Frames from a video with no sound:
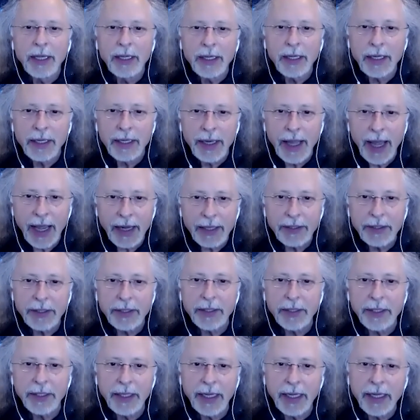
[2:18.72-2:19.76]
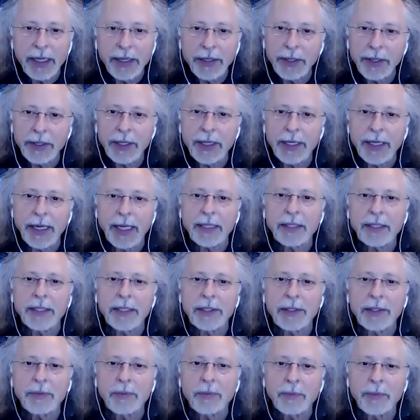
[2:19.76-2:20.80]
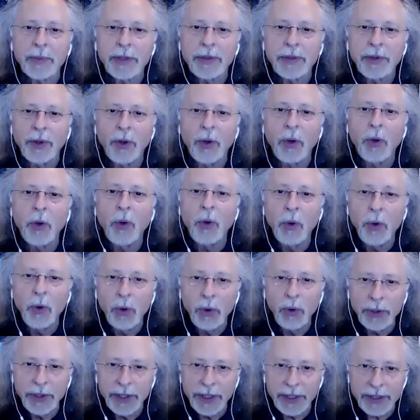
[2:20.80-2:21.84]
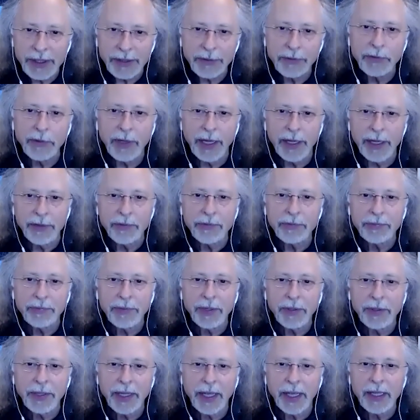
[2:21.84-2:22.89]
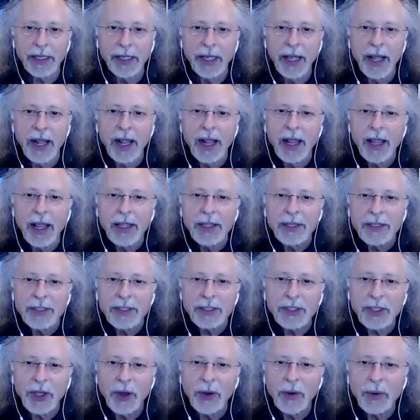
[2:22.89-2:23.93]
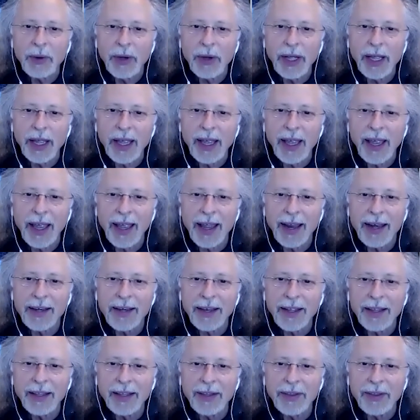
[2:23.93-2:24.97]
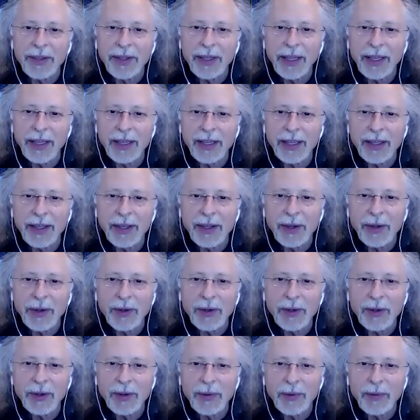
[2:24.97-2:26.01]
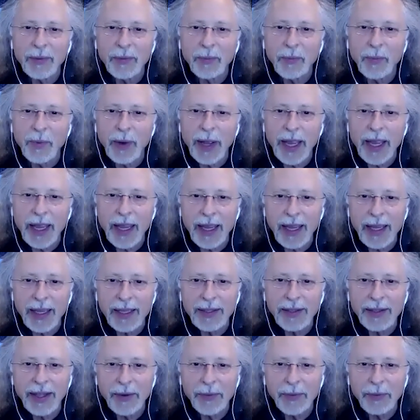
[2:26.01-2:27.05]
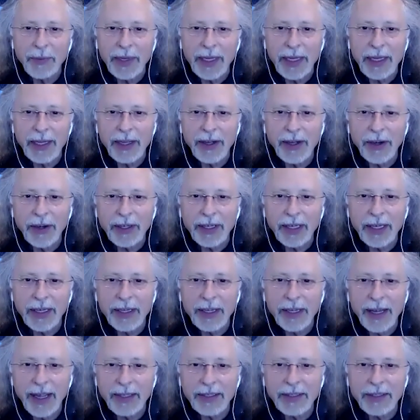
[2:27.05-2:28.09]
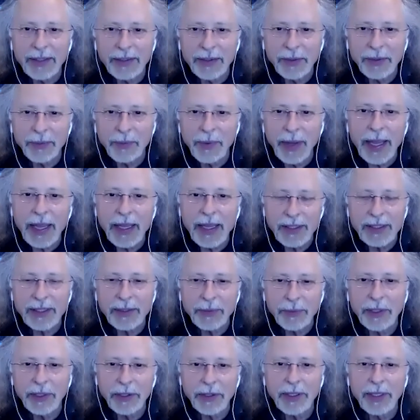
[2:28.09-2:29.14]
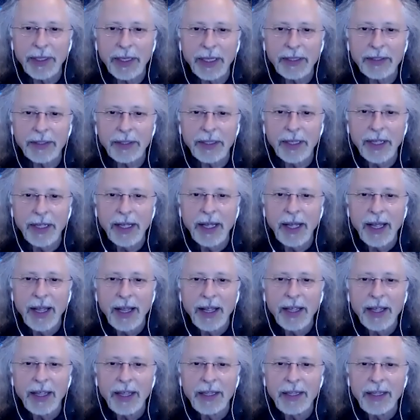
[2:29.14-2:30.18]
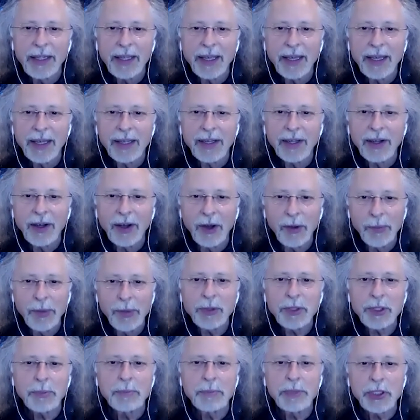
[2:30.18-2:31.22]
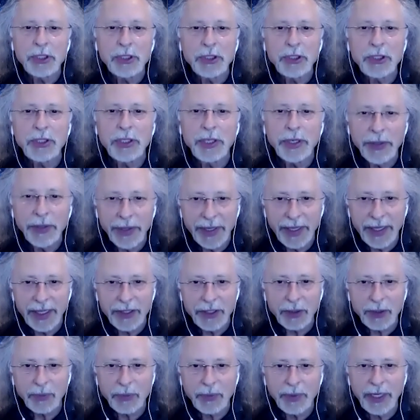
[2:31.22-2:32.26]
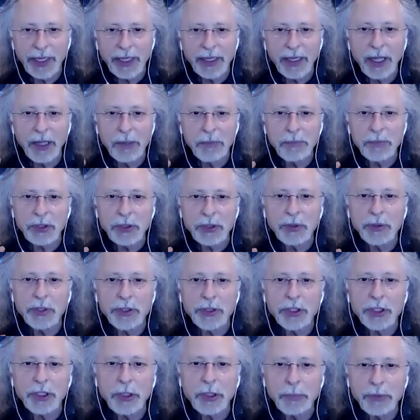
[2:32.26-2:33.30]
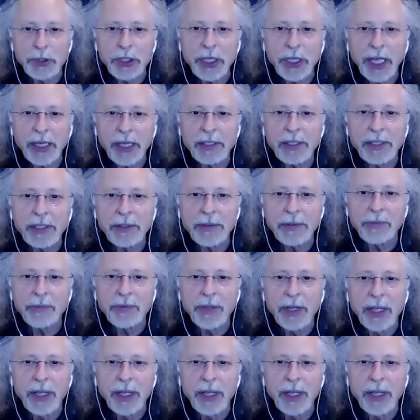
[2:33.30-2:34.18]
connected and interconnected with the wholeness of life. Okay. So, and the way that we are connected, the ways that we are connected, get almost mysterious when it comes to your subjective